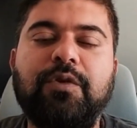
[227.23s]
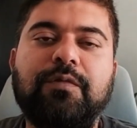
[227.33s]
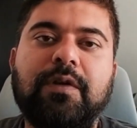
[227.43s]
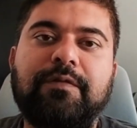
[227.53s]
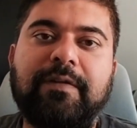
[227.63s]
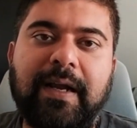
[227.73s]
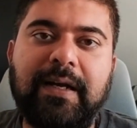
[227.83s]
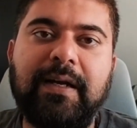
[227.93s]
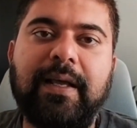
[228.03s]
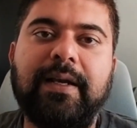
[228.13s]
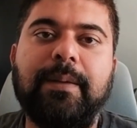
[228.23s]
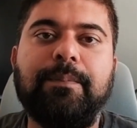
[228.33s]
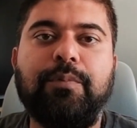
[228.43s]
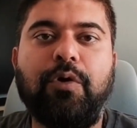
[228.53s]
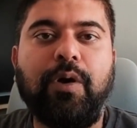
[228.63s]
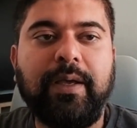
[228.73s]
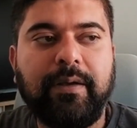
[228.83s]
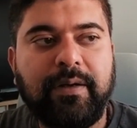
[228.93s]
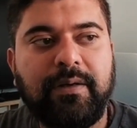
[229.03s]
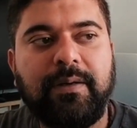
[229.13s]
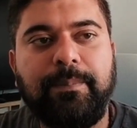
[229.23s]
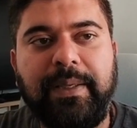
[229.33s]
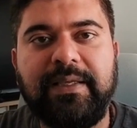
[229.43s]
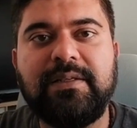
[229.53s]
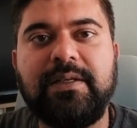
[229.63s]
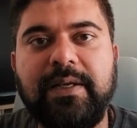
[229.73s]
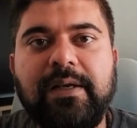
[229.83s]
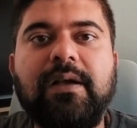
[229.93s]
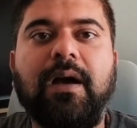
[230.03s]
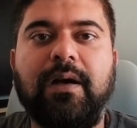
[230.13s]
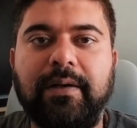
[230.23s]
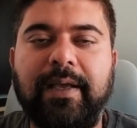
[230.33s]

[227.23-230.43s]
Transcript: you will file an employer-based green card.